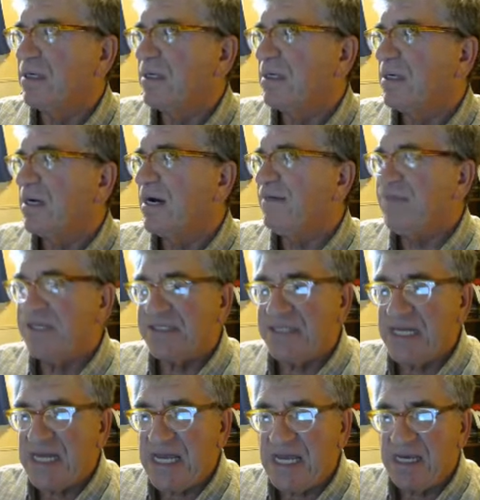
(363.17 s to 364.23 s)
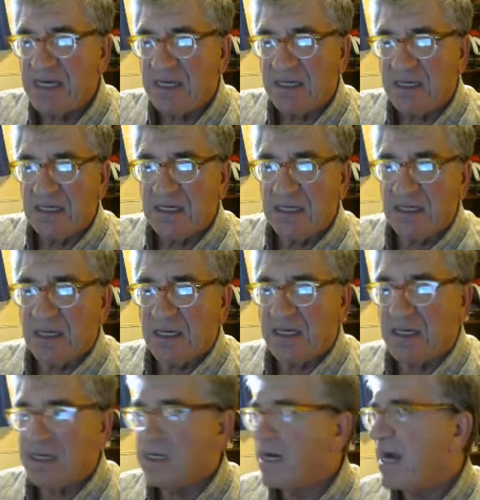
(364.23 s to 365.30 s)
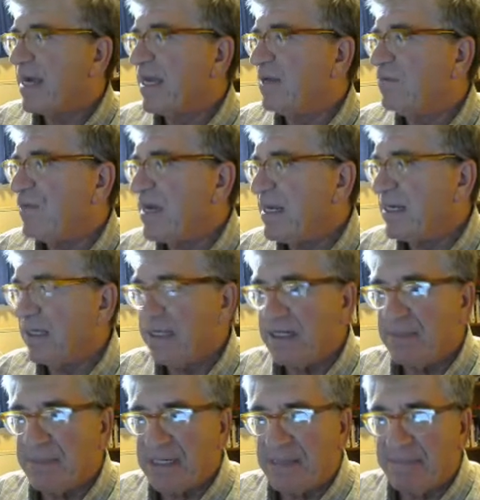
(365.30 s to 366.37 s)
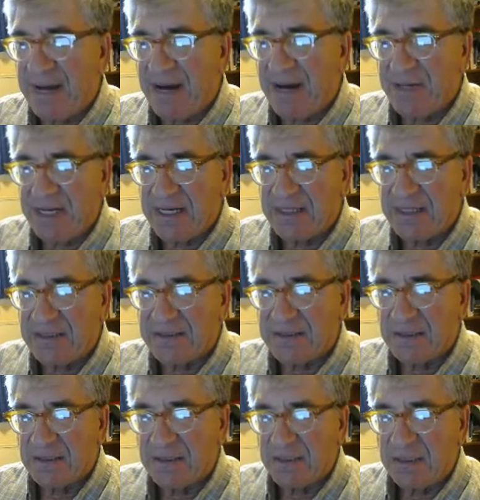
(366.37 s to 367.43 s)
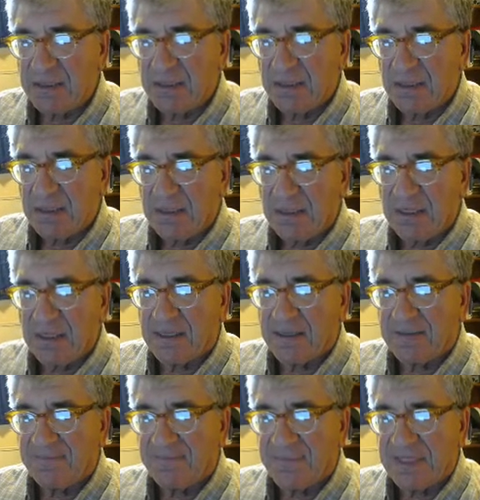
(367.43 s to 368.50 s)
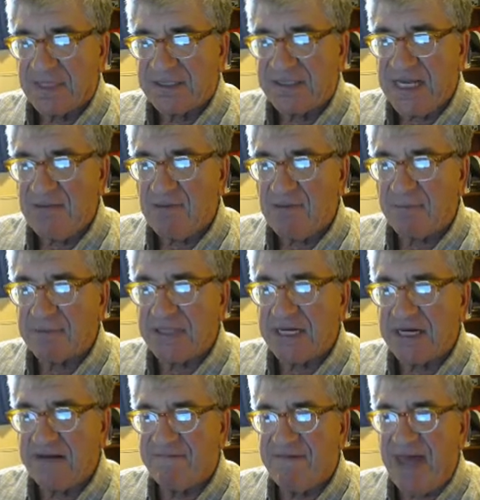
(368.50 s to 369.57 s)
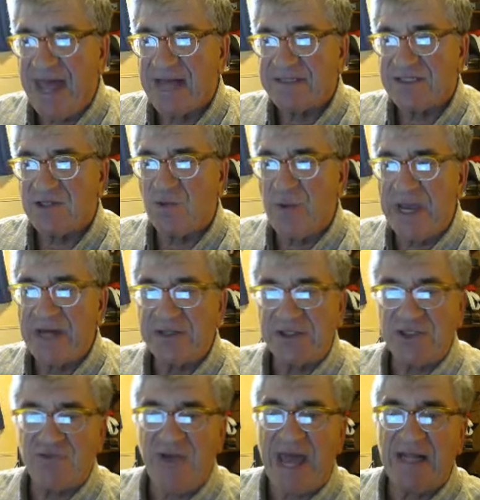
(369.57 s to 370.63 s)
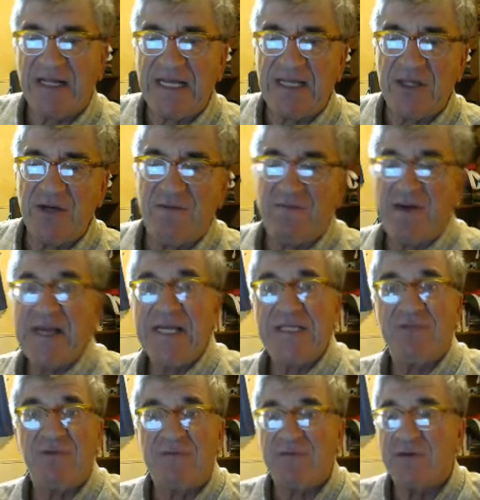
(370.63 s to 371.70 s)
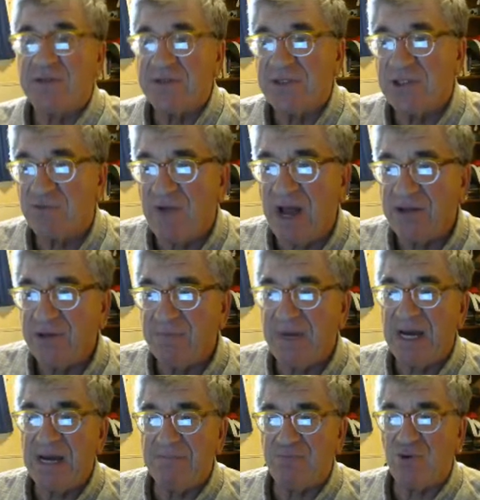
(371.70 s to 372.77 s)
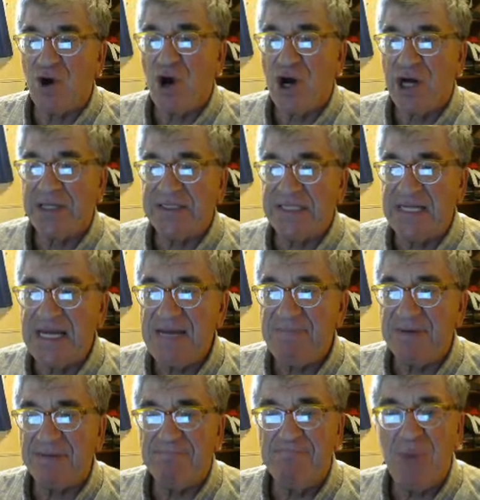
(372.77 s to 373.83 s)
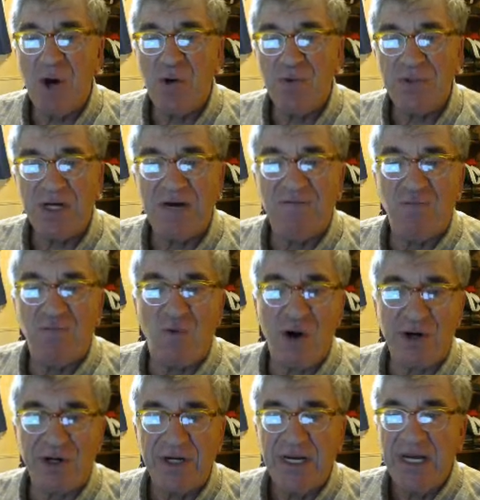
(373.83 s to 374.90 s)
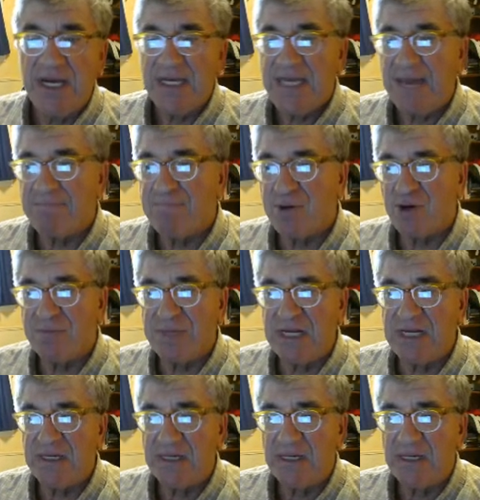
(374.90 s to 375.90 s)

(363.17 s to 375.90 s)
of the city. I can read a little bit about it. The city represented a vast square straddling the Euphrates River, surrounded by a broad, deep moat of water, kept permanent